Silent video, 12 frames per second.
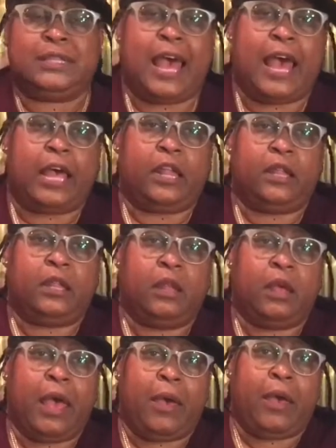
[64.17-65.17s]
that
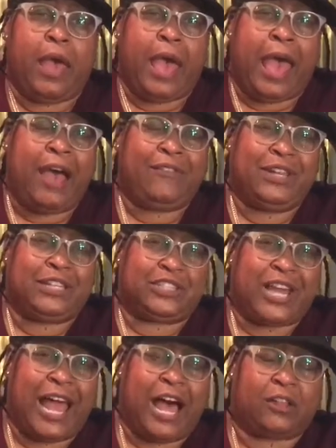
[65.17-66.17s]
having a
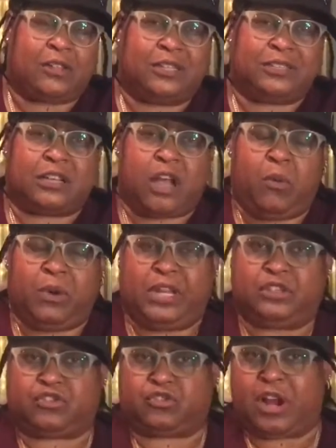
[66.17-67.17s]
child doesn't come with
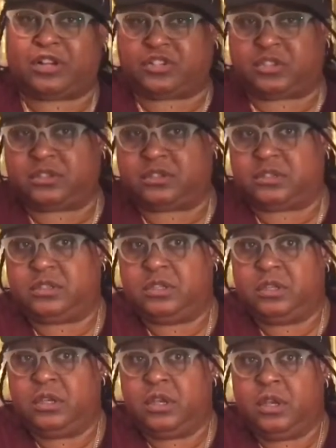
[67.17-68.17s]
instructions.
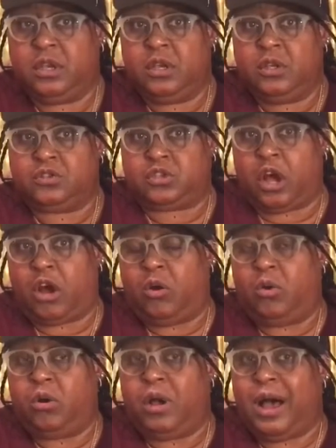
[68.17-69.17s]

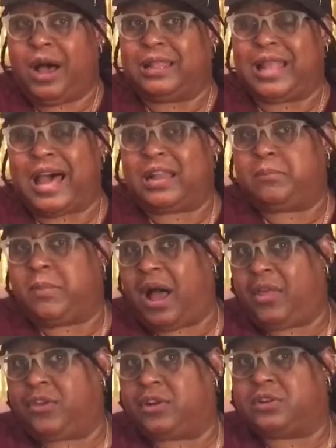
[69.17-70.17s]
So a lot of
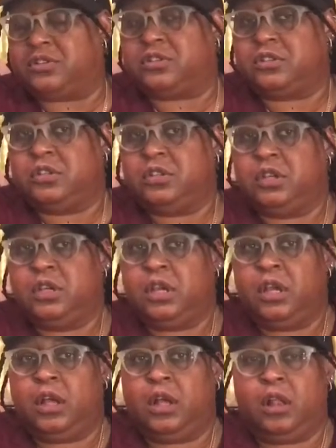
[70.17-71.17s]
mothers
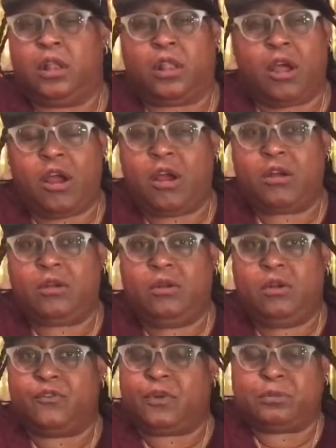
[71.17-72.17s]

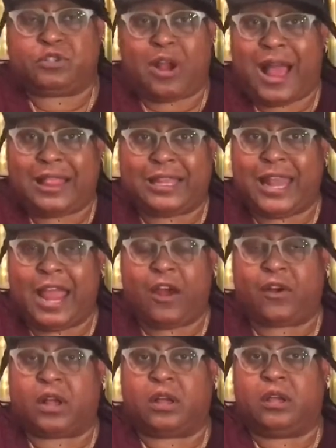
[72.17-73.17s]
learn from trial and
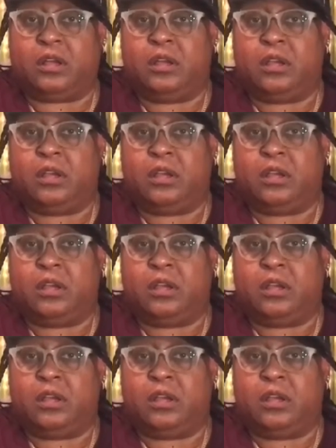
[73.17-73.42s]
error.